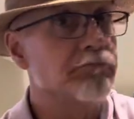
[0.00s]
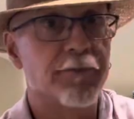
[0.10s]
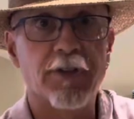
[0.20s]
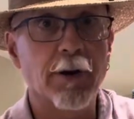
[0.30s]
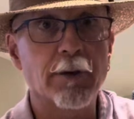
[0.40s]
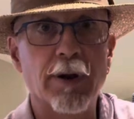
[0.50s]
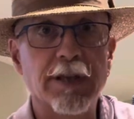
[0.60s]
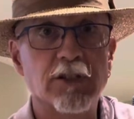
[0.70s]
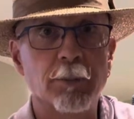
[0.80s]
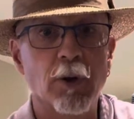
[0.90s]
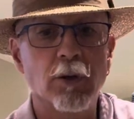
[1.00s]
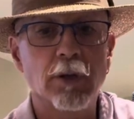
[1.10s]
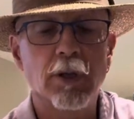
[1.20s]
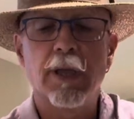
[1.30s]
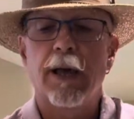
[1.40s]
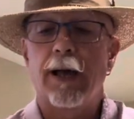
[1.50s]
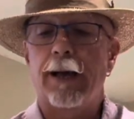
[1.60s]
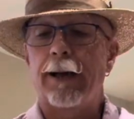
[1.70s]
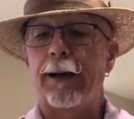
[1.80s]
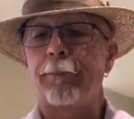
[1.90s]
very reasonable.
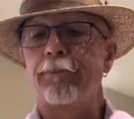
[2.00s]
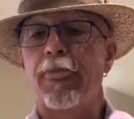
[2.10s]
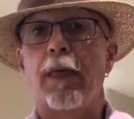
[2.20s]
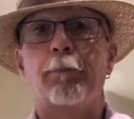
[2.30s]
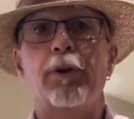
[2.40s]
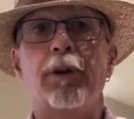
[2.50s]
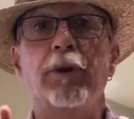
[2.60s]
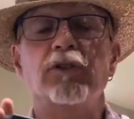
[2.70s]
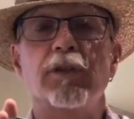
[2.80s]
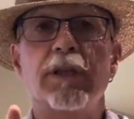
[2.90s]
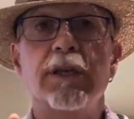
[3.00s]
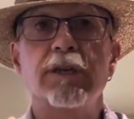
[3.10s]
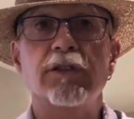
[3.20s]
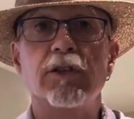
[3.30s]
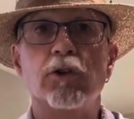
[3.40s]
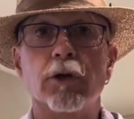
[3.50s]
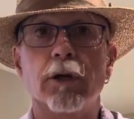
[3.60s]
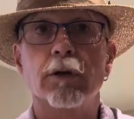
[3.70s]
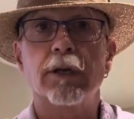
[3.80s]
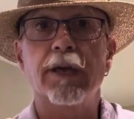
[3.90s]
Put a bunch of these in
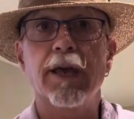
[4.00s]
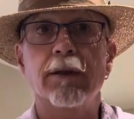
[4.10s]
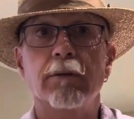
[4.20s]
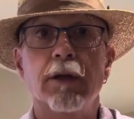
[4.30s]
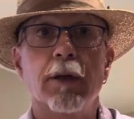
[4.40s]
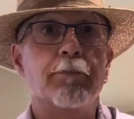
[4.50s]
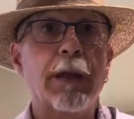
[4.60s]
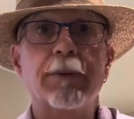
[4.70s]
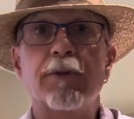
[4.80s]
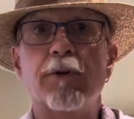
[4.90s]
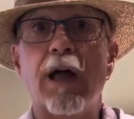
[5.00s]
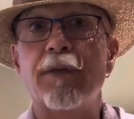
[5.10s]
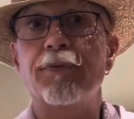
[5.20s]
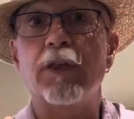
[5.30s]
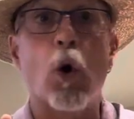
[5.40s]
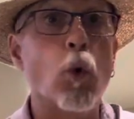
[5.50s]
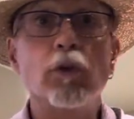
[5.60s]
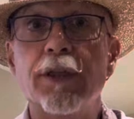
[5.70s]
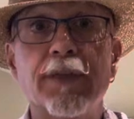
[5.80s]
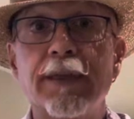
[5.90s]
your kit. Maybe they're not the
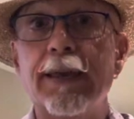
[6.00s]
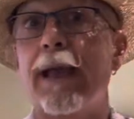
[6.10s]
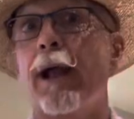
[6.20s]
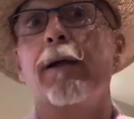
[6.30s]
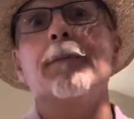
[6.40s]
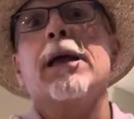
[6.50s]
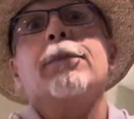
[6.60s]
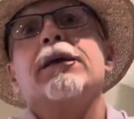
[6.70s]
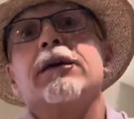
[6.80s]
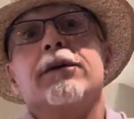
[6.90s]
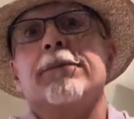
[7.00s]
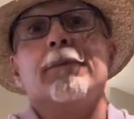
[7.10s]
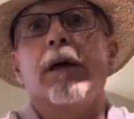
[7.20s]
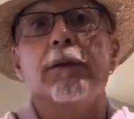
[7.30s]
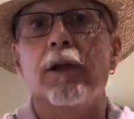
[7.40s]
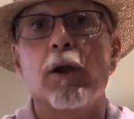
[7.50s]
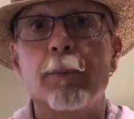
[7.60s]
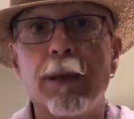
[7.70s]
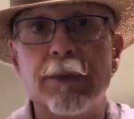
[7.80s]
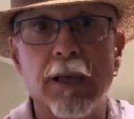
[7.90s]
only thing you carry. Maybe
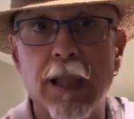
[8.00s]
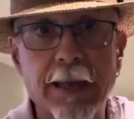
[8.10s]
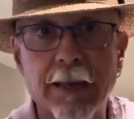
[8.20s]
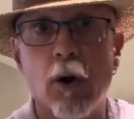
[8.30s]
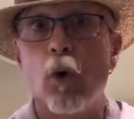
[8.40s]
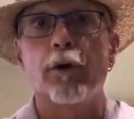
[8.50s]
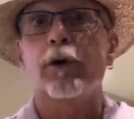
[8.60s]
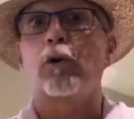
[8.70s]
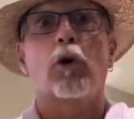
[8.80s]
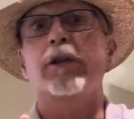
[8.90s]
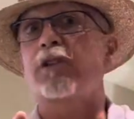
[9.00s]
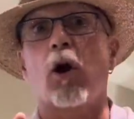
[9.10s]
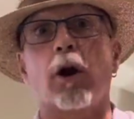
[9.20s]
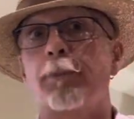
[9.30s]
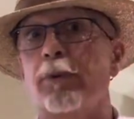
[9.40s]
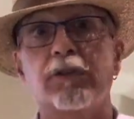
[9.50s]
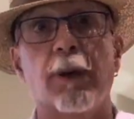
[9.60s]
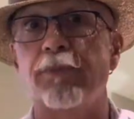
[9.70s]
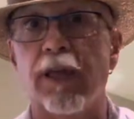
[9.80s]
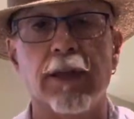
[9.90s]
maybe you like a Hohner cross harp or
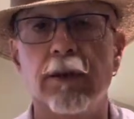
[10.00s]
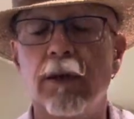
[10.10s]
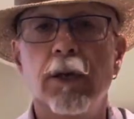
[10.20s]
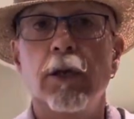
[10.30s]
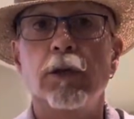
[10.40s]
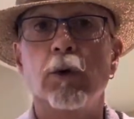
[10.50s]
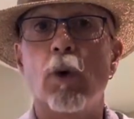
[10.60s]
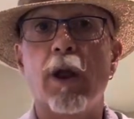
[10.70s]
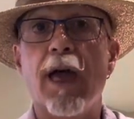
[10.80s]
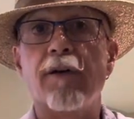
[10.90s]
something, and you want to have